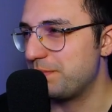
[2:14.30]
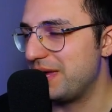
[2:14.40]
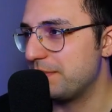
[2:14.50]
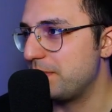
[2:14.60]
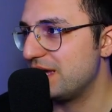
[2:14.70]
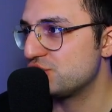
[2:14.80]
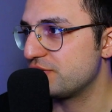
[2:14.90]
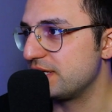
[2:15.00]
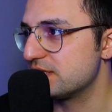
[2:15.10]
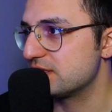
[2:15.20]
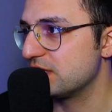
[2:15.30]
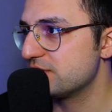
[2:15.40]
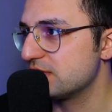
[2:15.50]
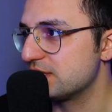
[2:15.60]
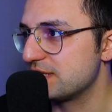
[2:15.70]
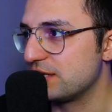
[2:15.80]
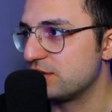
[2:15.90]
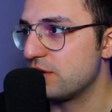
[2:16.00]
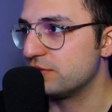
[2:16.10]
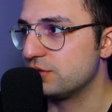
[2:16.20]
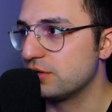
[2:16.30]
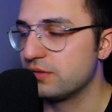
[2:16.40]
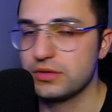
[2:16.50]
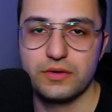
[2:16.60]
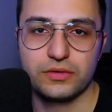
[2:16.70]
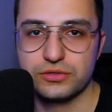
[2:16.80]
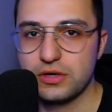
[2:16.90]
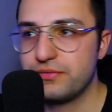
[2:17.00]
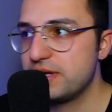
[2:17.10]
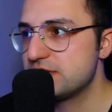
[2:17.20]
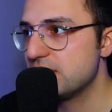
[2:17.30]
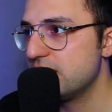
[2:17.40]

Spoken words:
measuring stuffs. It's like curve to curve, curve to surface,